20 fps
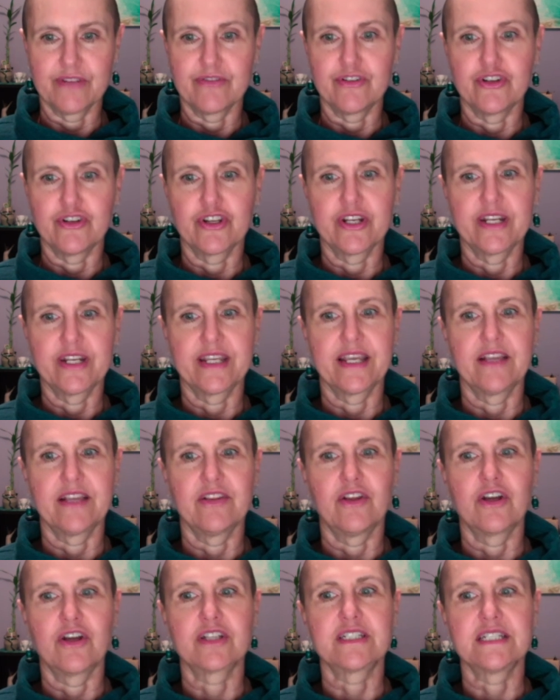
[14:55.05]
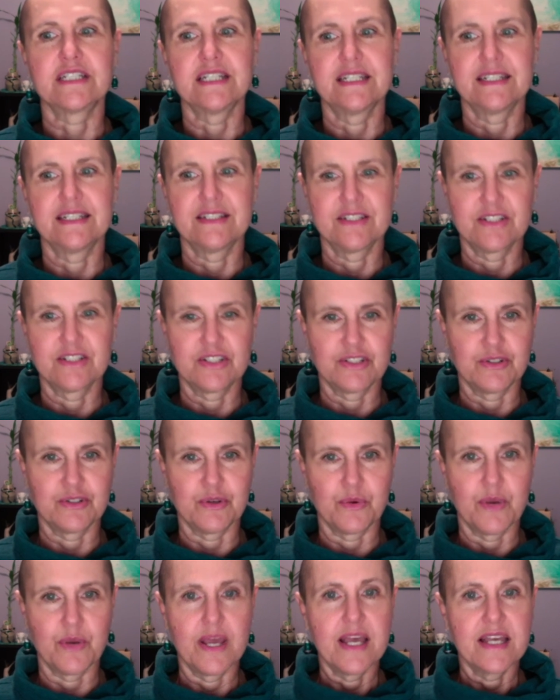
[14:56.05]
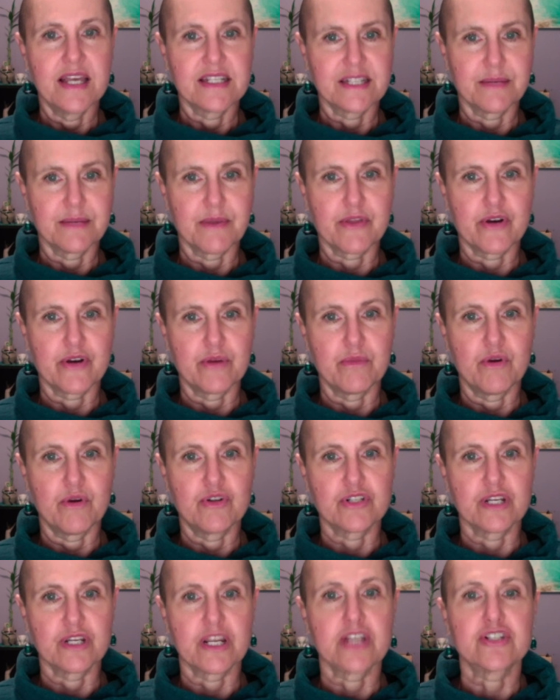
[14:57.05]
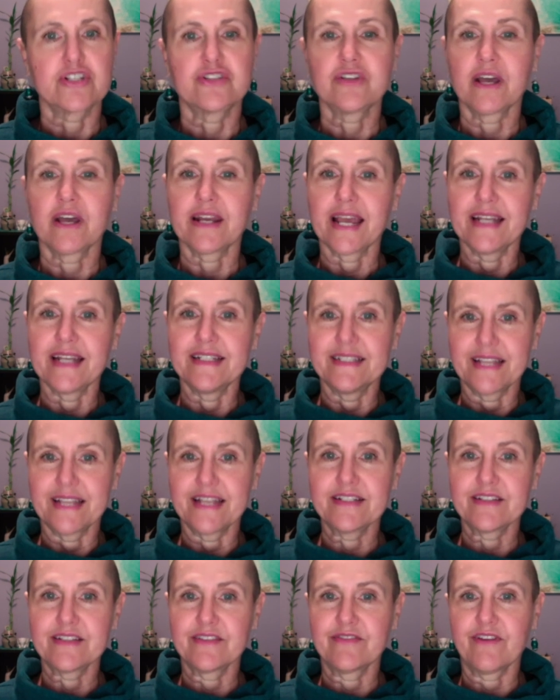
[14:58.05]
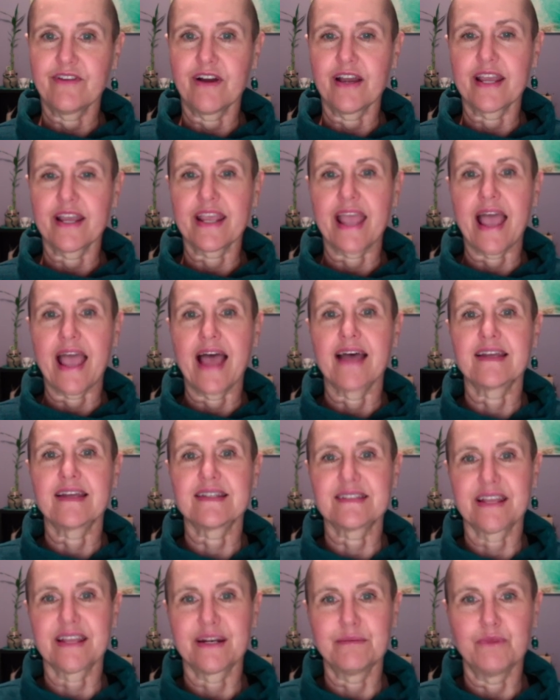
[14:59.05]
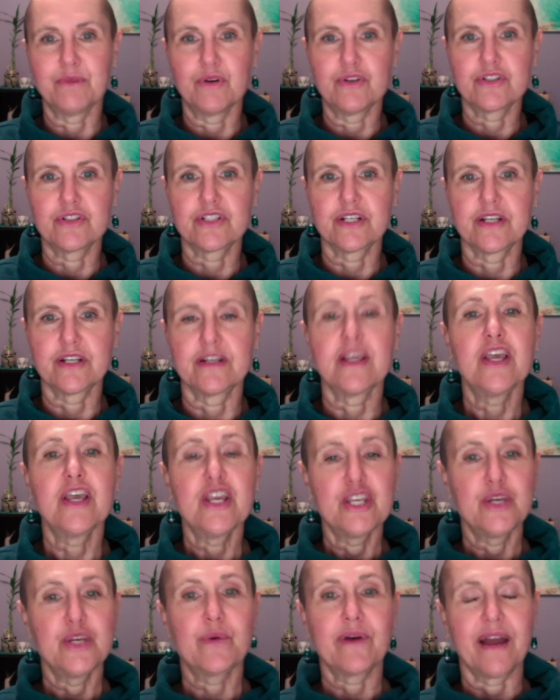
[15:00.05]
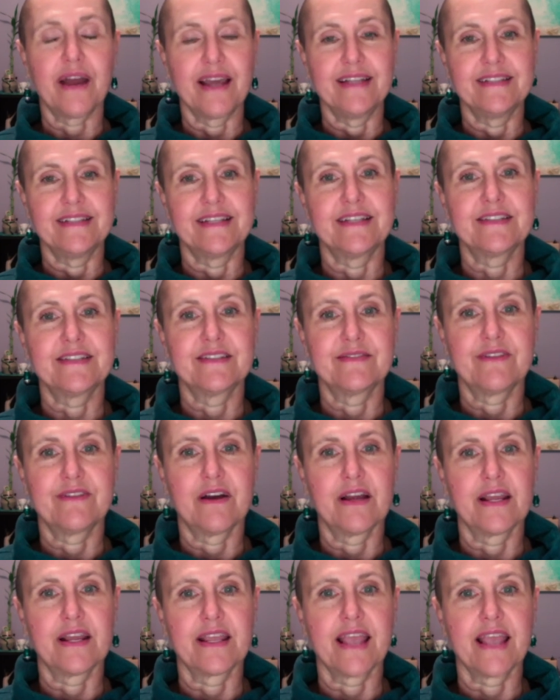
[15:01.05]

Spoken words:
or you're going to get locked into some other emotion because you're not identifying as that emotion. You are identifying